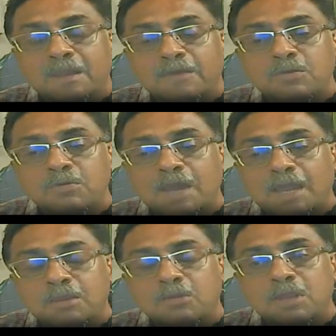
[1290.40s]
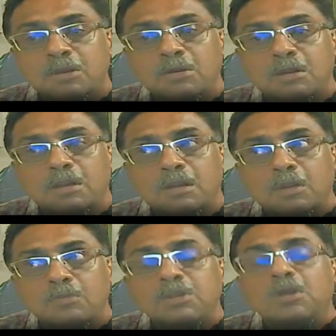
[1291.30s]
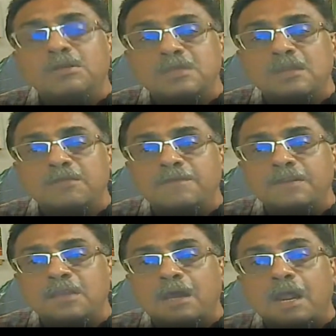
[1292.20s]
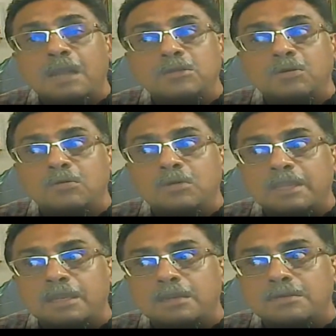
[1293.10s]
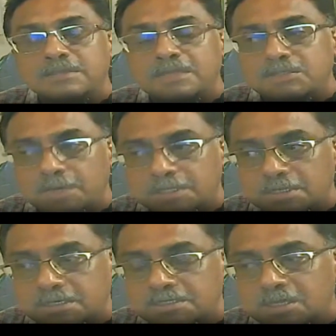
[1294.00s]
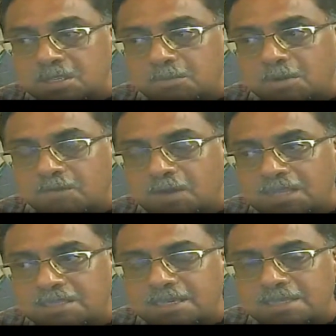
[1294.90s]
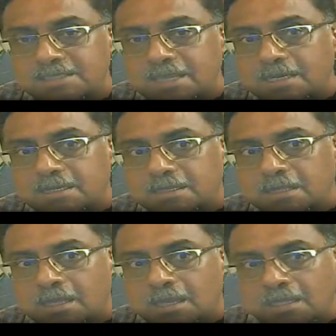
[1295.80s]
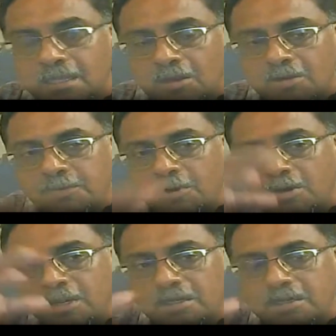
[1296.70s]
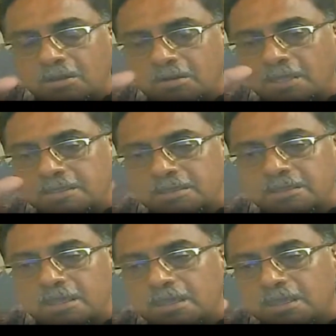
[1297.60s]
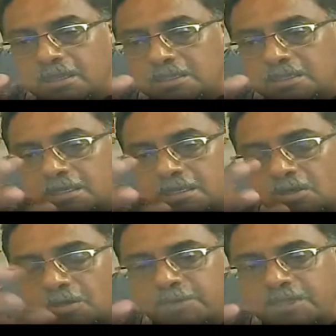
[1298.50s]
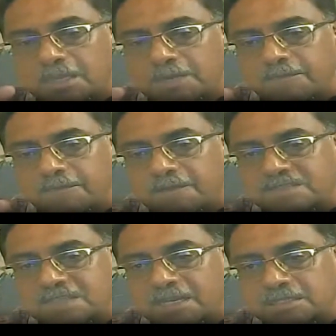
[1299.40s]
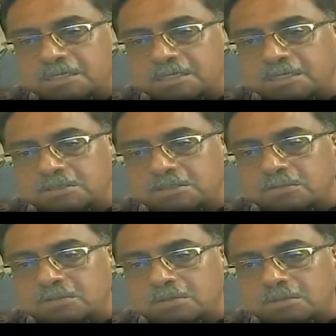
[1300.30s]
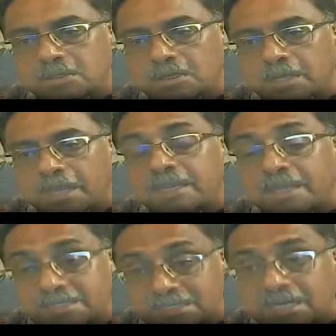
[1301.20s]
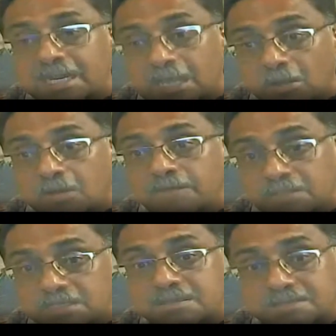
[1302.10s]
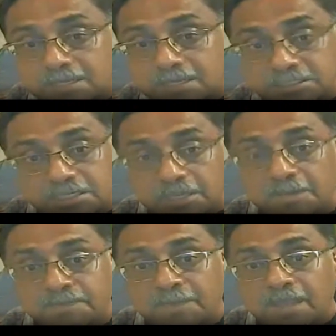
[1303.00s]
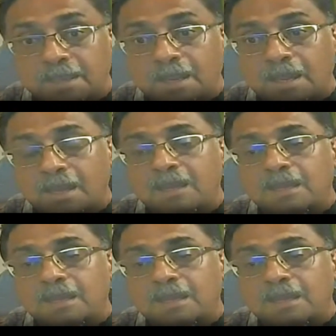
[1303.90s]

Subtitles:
you cannot drown yourself in the hardcore legal research methods. But only thing is that our product, or rather the topic that we have selected to engage in a dialogue with the society, uh,